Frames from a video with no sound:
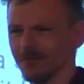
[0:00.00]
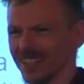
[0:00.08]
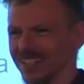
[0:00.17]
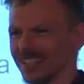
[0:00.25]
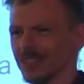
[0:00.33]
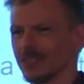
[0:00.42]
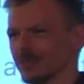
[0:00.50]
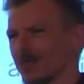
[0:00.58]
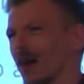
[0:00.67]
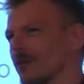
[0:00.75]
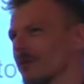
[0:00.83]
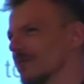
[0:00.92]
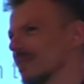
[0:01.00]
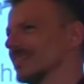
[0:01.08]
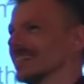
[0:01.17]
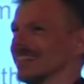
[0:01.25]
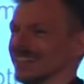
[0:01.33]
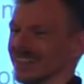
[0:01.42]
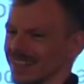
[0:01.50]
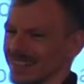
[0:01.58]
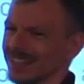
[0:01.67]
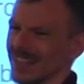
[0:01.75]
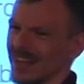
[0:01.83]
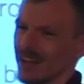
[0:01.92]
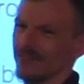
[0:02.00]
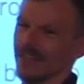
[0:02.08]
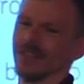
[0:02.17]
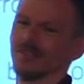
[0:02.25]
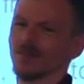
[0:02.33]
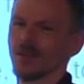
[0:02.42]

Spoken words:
Linux PowerPC thing,